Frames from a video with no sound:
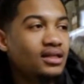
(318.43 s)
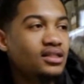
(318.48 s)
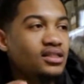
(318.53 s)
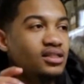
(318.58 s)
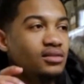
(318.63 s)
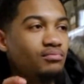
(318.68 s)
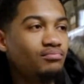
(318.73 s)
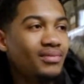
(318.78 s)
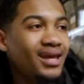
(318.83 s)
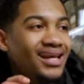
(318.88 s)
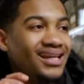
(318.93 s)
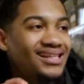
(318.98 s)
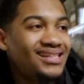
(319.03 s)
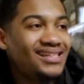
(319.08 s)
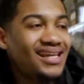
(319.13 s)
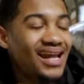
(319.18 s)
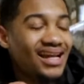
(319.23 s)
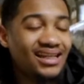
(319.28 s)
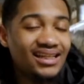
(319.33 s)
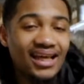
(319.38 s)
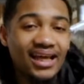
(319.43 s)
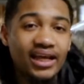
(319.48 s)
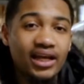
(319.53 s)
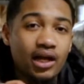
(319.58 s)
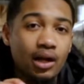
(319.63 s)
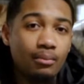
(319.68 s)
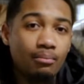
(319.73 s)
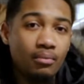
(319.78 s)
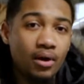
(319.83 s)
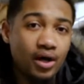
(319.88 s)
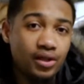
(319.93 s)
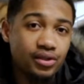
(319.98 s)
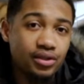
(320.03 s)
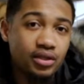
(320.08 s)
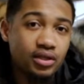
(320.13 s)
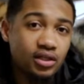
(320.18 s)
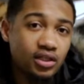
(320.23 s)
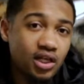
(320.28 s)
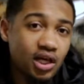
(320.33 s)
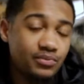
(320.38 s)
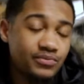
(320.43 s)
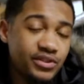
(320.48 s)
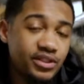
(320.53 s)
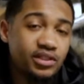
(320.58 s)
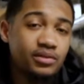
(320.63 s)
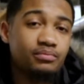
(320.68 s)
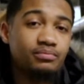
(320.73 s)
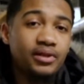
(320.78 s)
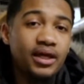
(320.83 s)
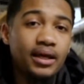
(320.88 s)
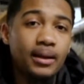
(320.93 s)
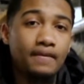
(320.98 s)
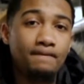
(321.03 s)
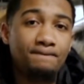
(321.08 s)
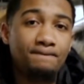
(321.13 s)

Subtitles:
to make 10K in a month comes into play.